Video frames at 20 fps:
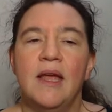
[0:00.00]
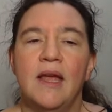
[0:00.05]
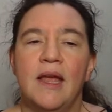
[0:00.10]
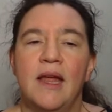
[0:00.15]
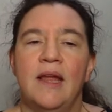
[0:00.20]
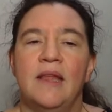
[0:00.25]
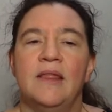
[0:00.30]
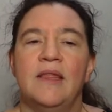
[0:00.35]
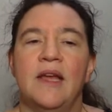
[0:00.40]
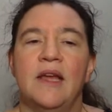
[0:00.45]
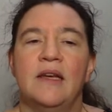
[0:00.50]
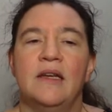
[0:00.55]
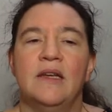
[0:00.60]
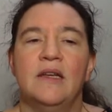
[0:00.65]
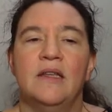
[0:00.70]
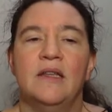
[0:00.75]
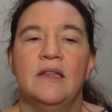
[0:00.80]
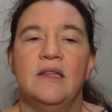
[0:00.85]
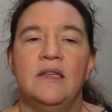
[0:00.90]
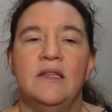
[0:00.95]
And
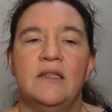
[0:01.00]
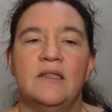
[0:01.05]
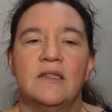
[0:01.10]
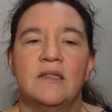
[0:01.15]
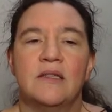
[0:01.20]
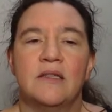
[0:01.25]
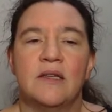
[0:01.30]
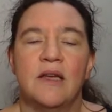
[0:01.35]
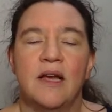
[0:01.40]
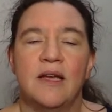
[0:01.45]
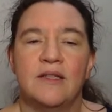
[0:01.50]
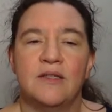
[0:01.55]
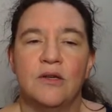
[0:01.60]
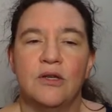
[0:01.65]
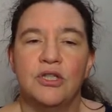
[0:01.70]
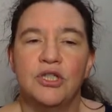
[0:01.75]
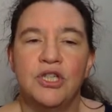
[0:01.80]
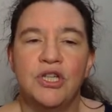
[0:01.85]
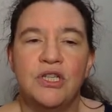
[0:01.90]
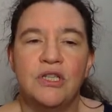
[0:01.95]
then these
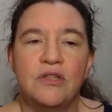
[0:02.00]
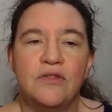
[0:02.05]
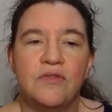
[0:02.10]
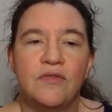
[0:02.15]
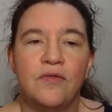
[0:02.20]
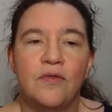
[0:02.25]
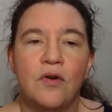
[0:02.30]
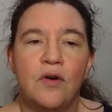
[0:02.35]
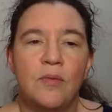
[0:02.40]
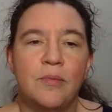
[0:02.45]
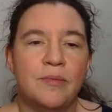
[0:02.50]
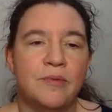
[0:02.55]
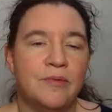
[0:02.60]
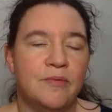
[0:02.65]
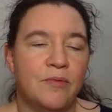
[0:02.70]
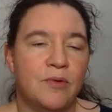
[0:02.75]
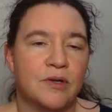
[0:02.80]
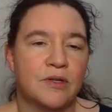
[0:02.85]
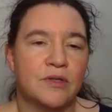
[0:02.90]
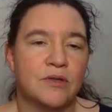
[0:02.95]
isogenies form
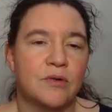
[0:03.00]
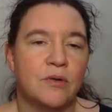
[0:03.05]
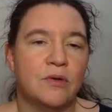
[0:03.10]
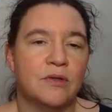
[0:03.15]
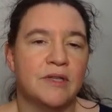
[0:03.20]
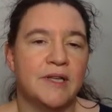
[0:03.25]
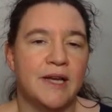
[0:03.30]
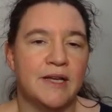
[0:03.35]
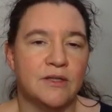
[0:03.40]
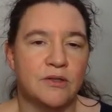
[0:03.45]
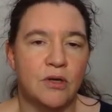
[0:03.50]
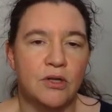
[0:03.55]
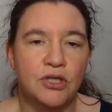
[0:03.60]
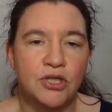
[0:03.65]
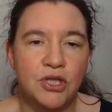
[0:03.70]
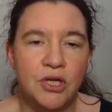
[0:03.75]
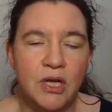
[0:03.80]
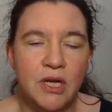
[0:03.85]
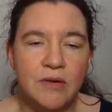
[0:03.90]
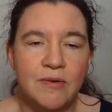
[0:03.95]
what is called the
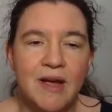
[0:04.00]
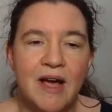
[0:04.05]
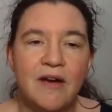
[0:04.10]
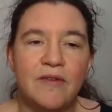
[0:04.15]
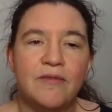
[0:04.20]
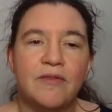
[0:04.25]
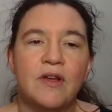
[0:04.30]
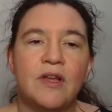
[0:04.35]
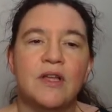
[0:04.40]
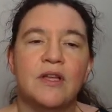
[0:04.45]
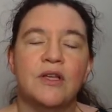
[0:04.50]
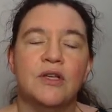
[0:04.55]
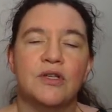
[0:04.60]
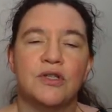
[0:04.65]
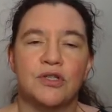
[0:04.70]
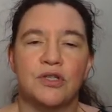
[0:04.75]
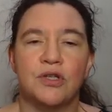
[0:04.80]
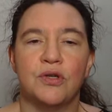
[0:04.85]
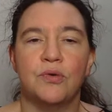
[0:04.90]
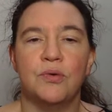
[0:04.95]
isogeny graph.
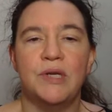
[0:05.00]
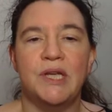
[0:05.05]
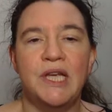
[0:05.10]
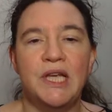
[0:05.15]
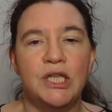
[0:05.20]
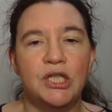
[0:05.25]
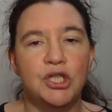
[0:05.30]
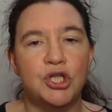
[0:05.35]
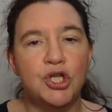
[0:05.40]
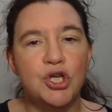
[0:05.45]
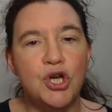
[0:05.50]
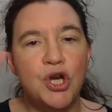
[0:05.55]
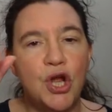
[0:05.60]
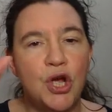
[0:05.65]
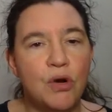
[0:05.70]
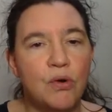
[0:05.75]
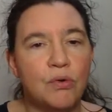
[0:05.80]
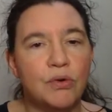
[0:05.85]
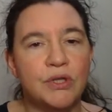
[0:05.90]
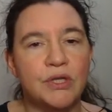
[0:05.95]
So each
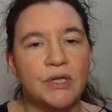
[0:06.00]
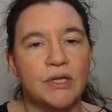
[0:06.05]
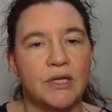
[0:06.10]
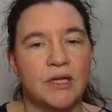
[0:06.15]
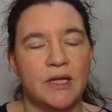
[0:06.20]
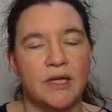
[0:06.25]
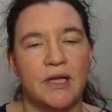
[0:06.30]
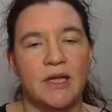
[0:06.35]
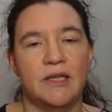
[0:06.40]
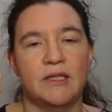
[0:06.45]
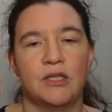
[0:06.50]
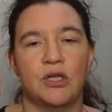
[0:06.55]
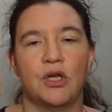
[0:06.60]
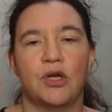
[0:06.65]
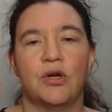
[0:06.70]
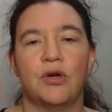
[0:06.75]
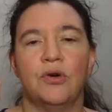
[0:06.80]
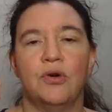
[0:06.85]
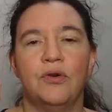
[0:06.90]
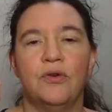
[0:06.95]
node is a
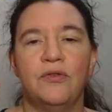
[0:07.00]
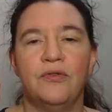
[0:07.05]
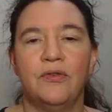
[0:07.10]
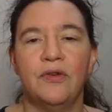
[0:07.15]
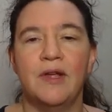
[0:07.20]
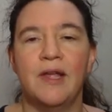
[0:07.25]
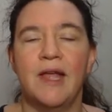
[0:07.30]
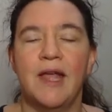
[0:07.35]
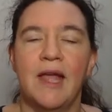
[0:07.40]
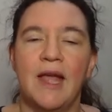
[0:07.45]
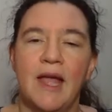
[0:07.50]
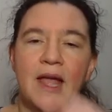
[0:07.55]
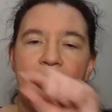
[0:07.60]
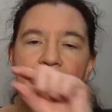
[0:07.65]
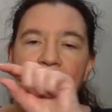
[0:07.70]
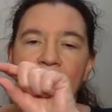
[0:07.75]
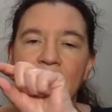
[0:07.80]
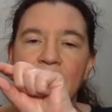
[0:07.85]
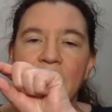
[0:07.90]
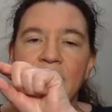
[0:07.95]
curve
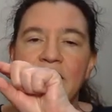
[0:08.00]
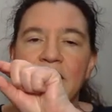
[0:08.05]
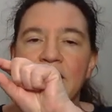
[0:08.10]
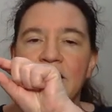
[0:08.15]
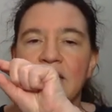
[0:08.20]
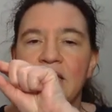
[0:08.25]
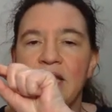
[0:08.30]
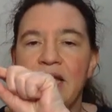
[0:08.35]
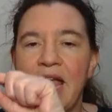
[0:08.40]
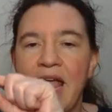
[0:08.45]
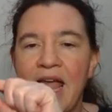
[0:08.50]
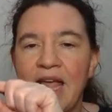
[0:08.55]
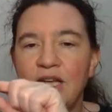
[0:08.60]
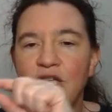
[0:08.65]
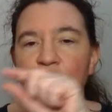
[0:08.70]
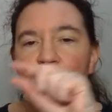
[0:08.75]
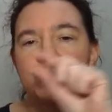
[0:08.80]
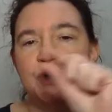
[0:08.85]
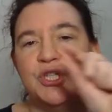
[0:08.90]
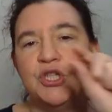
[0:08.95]
and then there's an
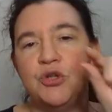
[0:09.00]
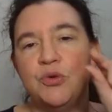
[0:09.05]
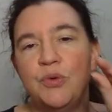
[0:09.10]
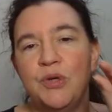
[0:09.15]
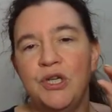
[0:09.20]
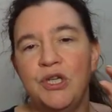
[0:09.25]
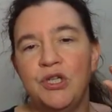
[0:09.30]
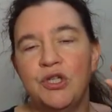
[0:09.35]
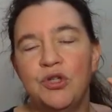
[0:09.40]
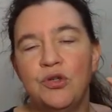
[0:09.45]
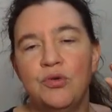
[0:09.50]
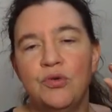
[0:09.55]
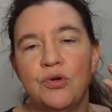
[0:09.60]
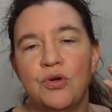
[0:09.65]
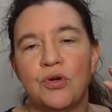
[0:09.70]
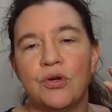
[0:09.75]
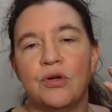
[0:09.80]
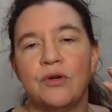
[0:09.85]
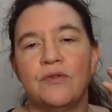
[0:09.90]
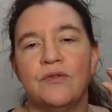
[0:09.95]
edge between two
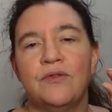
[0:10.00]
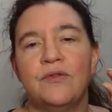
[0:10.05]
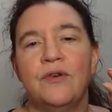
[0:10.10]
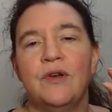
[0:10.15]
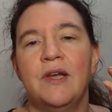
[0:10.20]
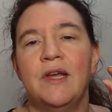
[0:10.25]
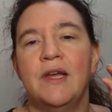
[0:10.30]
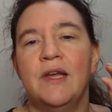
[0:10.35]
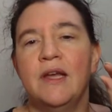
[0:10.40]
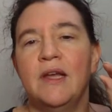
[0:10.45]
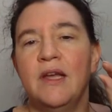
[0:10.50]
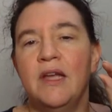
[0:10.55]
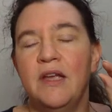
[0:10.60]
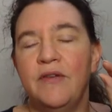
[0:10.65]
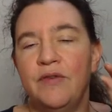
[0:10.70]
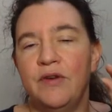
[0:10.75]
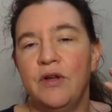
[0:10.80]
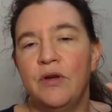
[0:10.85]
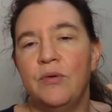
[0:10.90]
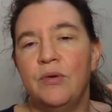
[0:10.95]
curves if
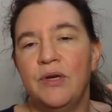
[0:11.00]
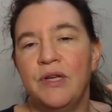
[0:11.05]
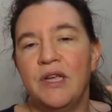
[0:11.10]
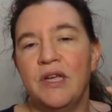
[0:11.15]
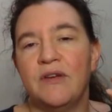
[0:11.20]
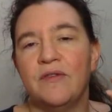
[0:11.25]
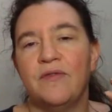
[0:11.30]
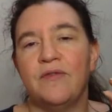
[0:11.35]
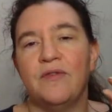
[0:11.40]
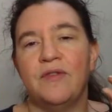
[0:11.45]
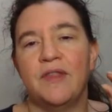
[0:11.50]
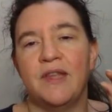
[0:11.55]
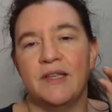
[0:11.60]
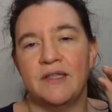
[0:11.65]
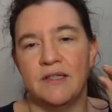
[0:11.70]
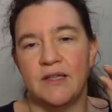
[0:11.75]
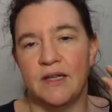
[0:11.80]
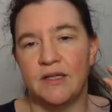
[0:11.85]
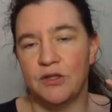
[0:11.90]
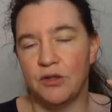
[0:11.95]
and only if there's
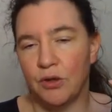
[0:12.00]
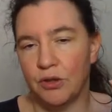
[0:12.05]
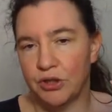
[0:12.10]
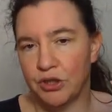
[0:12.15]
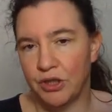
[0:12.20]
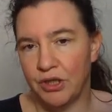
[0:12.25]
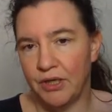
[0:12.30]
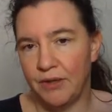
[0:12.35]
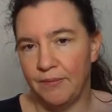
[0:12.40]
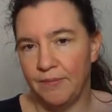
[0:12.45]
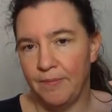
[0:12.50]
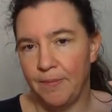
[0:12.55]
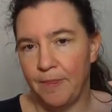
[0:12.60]
an isogeny.